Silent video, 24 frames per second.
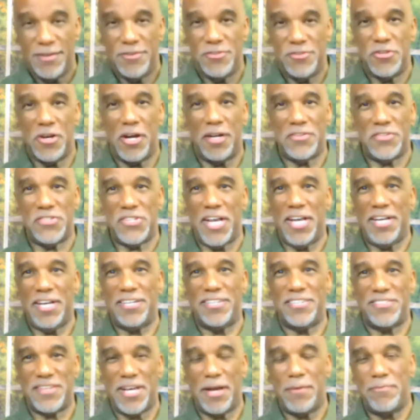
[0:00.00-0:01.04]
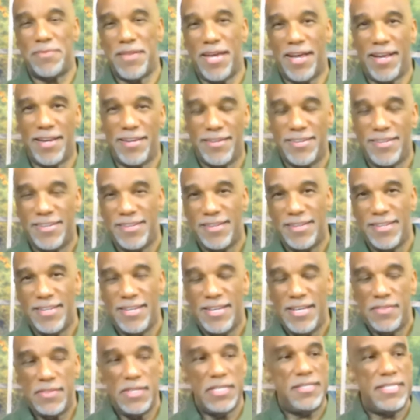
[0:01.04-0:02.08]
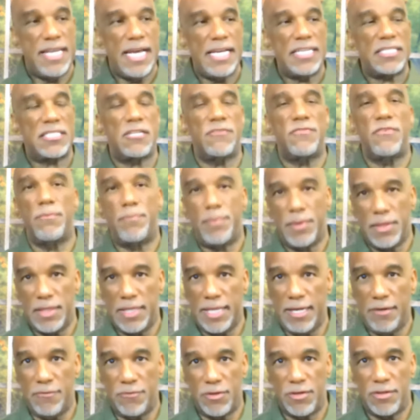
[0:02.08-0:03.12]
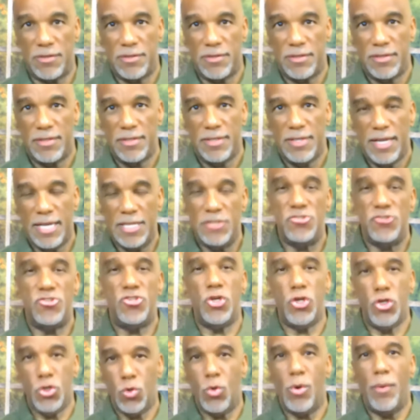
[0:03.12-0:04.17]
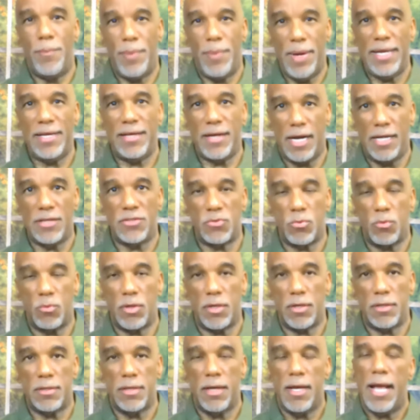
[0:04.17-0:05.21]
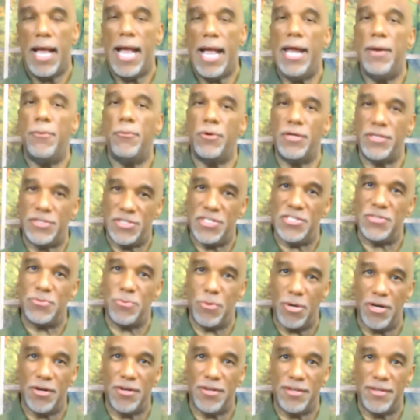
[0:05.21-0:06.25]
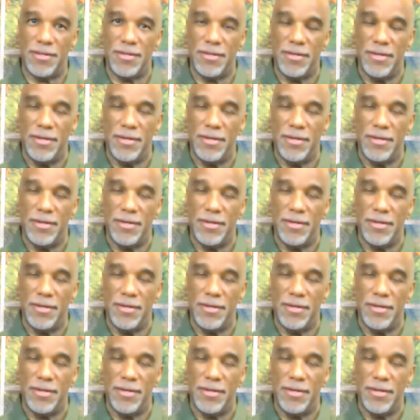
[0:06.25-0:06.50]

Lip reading: John's saying the same thing. The test of a believer is, do you obey God's word? And what's his word?